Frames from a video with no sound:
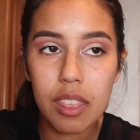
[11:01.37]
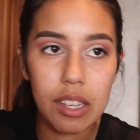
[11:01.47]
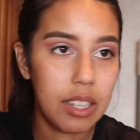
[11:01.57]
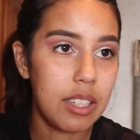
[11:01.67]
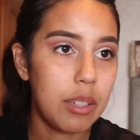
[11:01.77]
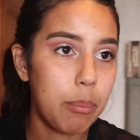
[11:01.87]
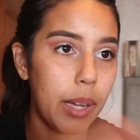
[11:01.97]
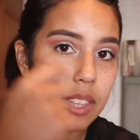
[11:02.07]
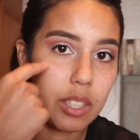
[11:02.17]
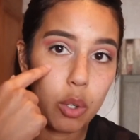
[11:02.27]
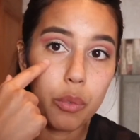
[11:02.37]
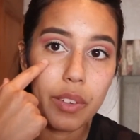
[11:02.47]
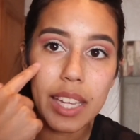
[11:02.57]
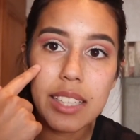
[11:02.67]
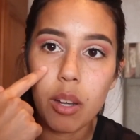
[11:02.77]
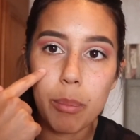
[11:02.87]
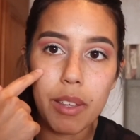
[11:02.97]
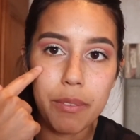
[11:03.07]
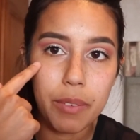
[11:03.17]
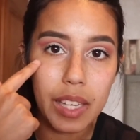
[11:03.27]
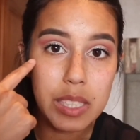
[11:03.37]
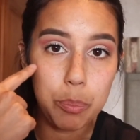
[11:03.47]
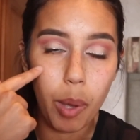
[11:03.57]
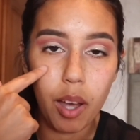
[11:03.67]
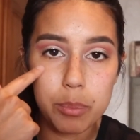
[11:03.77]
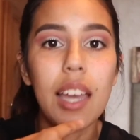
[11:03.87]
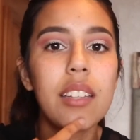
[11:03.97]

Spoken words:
that my little vein on my face popped.